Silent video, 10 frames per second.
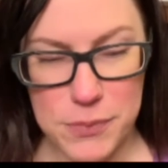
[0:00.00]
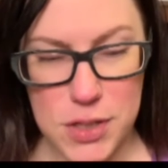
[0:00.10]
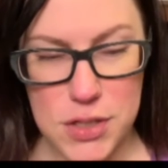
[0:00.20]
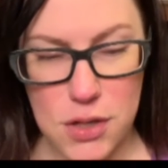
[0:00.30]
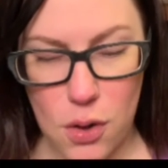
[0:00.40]

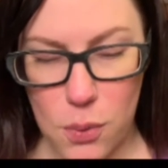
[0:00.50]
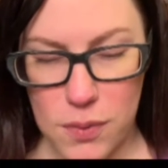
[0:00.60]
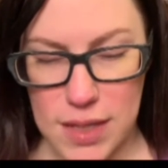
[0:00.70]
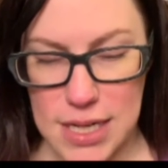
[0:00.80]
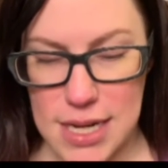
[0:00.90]
So
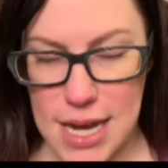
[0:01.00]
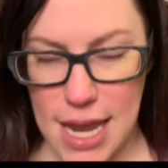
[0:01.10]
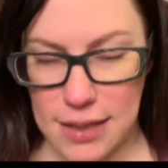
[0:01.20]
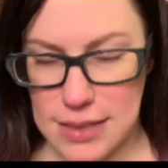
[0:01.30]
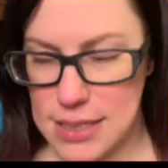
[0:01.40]
the
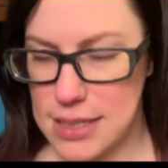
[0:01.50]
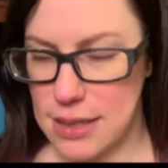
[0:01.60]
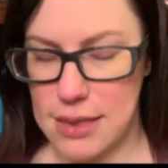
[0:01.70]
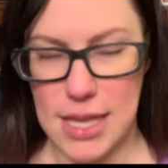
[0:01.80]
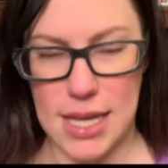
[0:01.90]
next
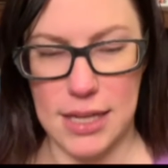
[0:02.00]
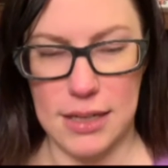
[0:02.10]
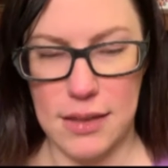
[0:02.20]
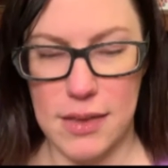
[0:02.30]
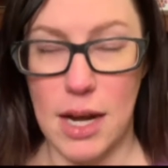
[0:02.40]

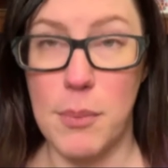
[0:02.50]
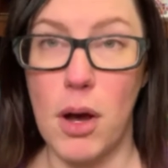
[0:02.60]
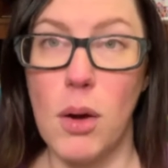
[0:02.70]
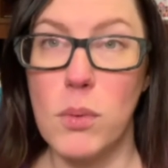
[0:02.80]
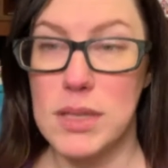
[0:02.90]
thing that I
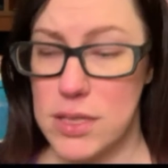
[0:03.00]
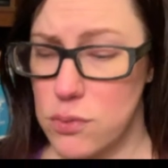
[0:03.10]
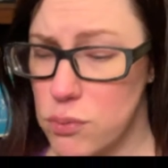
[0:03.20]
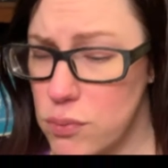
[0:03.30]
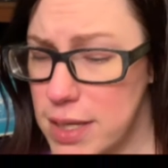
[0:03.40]
bought were these
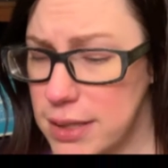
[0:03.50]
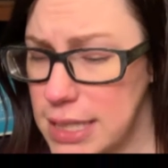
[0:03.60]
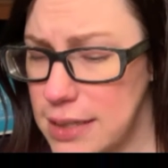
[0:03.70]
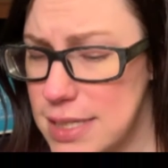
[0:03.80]
really